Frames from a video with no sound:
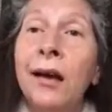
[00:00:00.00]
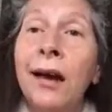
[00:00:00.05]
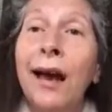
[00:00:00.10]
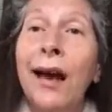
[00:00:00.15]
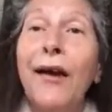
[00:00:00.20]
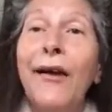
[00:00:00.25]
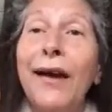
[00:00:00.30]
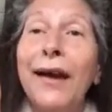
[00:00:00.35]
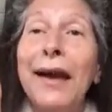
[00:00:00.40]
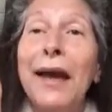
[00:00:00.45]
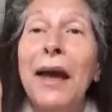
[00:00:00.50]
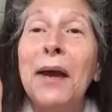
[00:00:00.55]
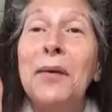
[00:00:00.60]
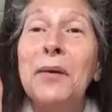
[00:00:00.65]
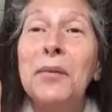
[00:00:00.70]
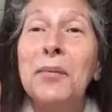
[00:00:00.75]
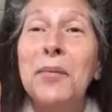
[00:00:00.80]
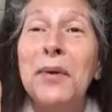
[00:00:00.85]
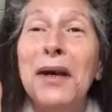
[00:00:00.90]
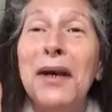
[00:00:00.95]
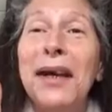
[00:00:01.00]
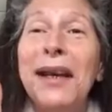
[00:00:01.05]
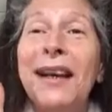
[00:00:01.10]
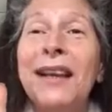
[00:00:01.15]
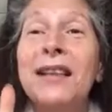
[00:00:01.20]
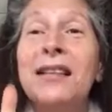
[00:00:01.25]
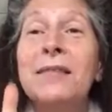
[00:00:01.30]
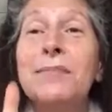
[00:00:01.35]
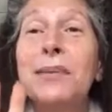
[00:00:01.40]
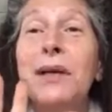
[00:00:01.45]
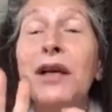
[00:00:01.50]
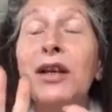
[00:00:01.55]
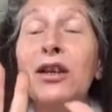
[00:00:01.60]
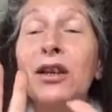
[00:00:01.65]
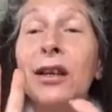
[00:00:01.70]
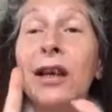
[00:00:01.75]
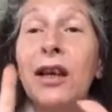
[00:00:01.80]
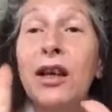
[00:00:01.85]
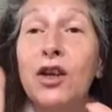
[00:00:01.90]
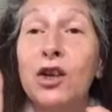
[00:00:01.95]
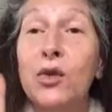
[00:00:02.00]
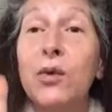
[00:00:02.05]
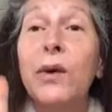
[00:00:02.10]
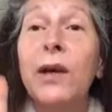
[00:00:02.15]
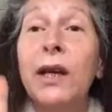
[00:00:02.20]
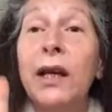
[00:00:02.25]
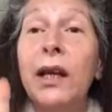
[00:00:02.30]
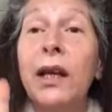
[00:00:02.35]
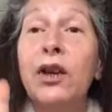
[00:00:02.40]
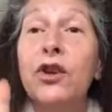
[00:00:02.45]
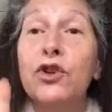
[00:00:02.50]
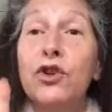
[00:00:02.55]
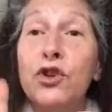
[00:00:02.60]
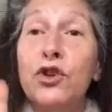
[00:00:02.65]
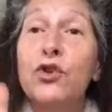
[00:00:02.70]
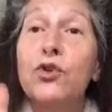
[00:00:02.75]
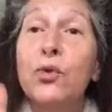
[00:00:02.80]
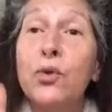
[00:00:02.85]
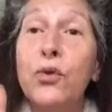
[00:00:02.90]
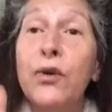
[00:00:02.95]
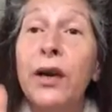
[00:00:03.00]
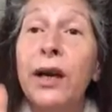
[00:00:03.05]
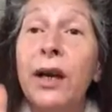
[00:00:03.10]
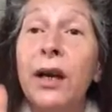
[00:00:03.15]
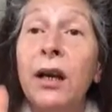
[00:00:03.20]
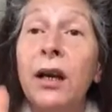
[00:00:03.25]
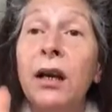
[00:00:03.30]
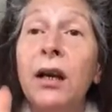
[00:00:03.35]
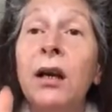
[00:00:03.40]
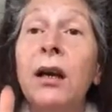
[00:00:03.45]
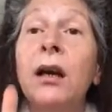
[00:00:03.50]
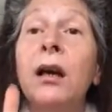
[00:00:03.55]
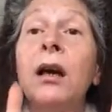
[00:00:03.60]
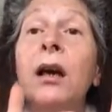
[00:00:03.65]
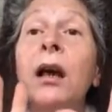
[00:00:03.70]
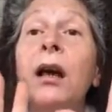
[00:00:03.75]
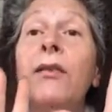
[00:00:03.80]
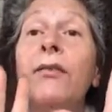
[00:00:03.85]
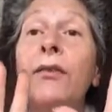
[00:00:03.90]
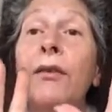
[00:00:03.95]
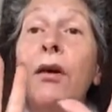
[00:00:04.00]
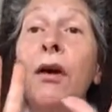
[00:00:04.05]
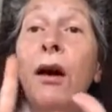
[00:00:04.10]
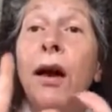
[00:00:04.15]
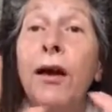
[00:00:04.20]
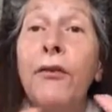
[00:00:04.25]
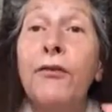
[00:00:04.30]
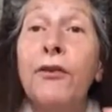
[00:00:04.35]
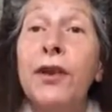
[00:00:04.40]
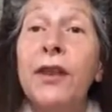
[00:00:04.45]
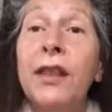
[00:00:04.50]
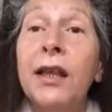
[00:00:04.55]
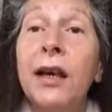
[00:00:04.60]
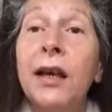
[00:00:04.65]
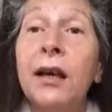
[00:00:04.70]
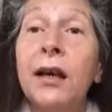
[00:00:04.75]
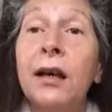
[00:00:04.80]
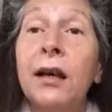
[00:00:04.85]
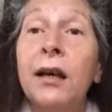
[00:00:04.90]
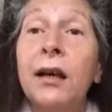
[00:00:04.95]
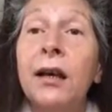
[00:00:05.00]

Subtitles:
how I came to be, and it's been like a 20-year story of everything.